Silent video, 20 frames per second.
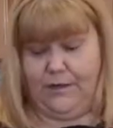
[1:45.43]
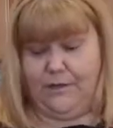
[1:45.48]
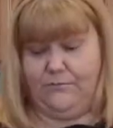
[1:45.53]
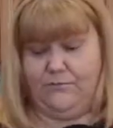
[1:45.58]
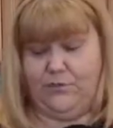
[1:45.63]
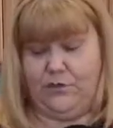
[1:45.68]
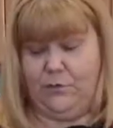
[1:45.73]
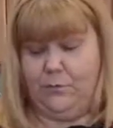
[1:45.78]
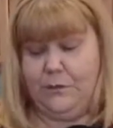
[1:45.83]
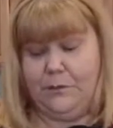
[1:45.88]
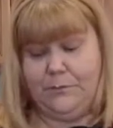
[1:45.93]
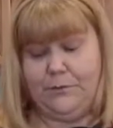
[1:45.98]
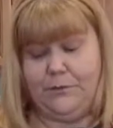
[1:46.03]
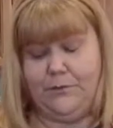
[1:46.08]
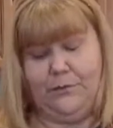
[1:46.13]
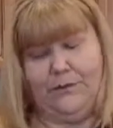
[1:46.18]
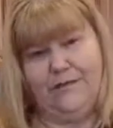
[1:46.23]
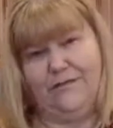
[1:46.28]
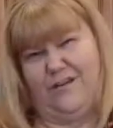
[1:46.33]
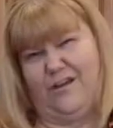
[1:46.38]
If you don't wanna put
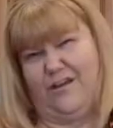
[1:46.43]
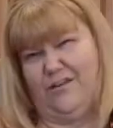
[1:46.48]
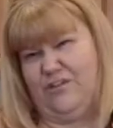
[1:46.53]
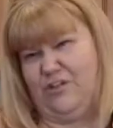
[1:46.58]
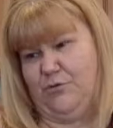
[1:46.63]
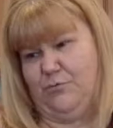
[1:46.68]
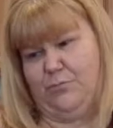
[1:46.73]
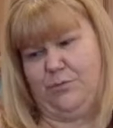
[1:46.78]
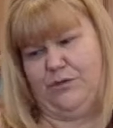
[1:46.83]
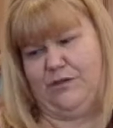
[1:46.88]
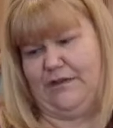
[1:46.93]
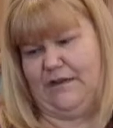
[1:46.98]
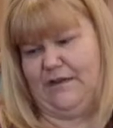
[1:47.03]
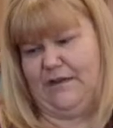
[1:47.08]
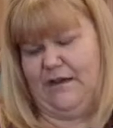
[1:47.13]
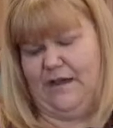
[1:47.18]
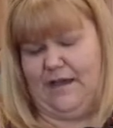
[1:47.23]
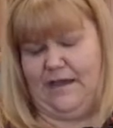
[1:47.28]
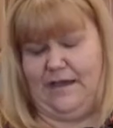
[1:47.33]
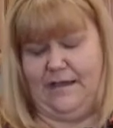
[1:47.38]
oil at all, don't put it.
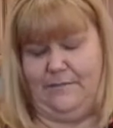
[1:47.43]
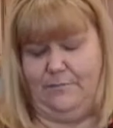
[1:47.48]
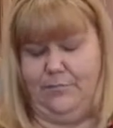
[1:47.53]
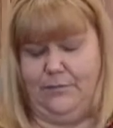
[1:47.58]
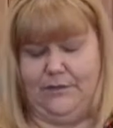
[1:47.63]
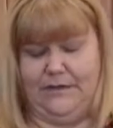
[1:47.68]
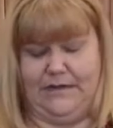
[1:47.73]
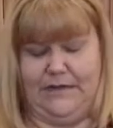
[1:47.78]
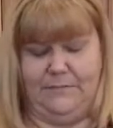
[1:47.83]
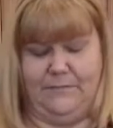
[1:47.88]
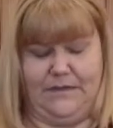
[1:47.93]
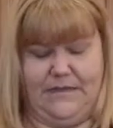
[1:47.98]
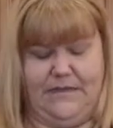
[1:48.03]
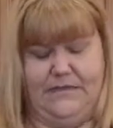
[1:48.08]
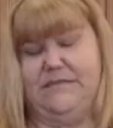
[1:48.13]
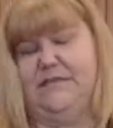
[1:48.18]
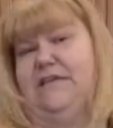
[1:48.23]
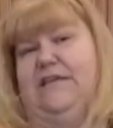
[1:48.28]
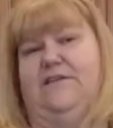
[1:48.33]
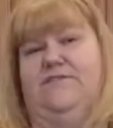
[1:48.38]
I put it in
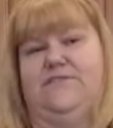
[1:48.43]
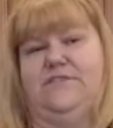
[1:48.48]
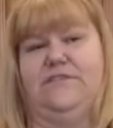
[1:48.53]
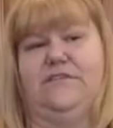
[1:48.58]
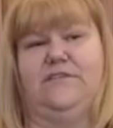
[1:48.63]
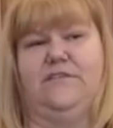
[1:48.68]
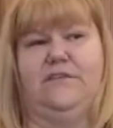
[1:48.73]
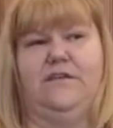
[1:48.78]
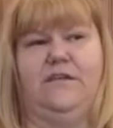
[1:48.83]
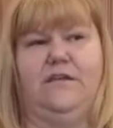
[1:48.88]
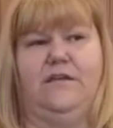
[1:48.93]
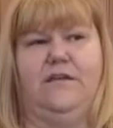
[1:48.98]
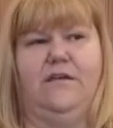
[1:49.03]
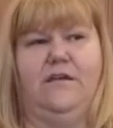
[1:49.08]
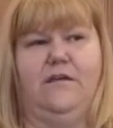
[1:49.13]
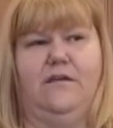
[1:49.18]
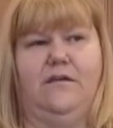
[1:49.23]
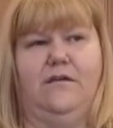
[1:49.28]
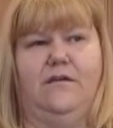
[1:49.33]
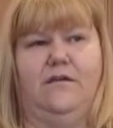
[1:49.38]
because it gives the
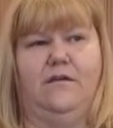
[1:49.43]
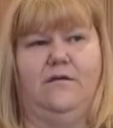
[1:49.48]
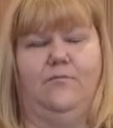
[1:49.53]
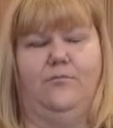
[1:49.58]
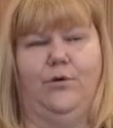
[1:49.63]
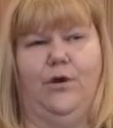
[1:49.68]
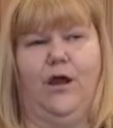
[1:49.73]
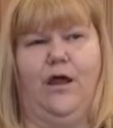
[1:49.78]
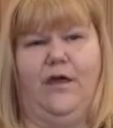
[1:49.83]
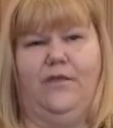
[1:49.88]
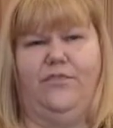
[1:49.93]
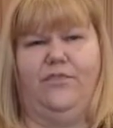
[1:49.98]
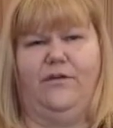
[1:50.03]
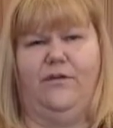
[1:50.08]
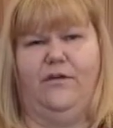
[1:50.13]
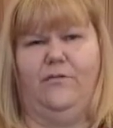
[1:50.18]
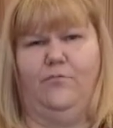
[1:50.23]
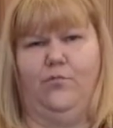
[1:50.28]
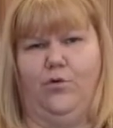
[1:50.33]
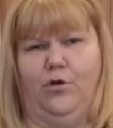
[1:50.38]
broth
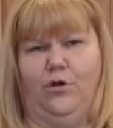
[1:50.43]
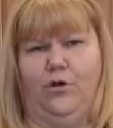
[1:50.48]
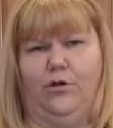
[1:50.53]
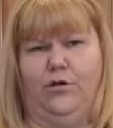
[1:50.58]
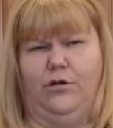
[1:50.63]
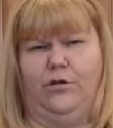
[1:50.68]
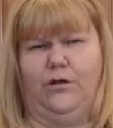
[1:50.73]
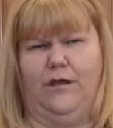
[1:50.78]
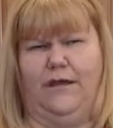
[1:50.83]
a more,